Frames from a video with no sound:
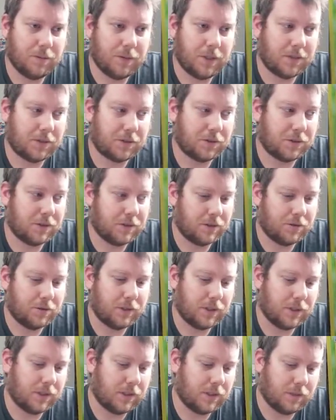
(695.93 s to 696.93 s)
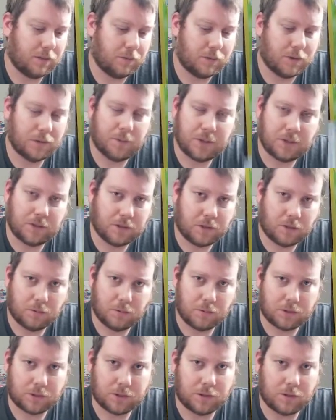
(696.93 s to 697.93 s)
Actually, I traded one of my Star
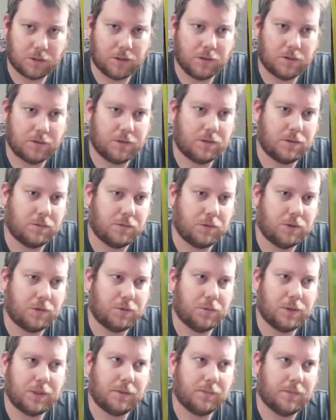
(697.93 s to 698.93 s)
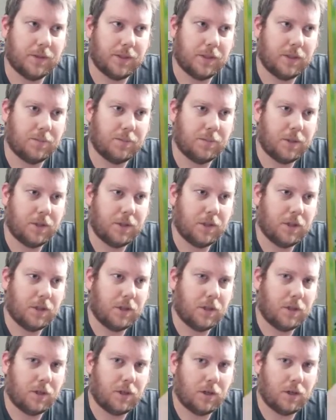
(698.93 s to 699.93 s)
Wars cards, which will be coming up
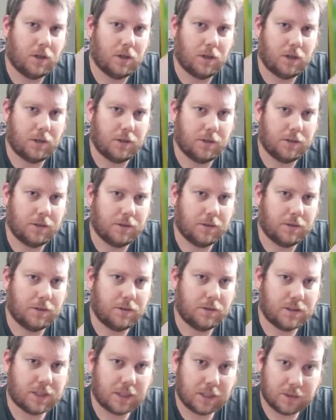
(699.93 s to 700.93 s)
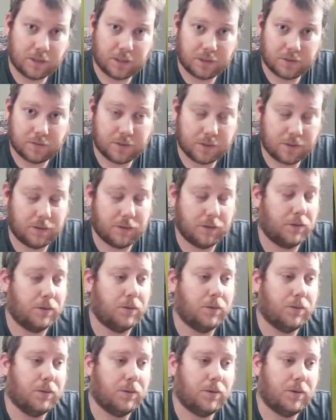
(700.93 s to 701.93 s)
on Saturday's
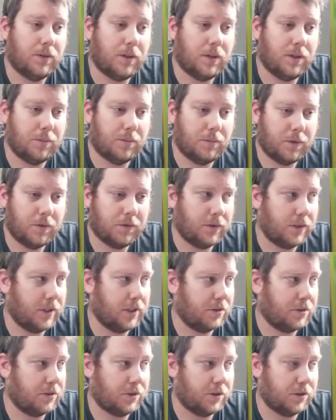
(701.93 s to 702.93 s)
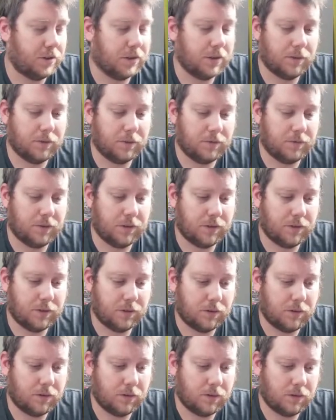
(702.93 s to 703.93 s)
video, of an SGC
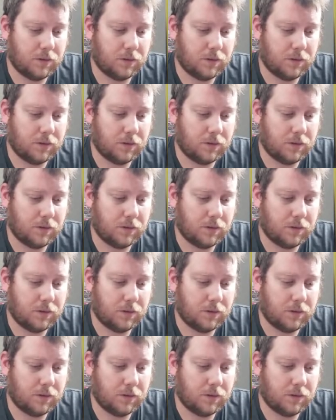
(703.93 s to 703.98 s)
reveal.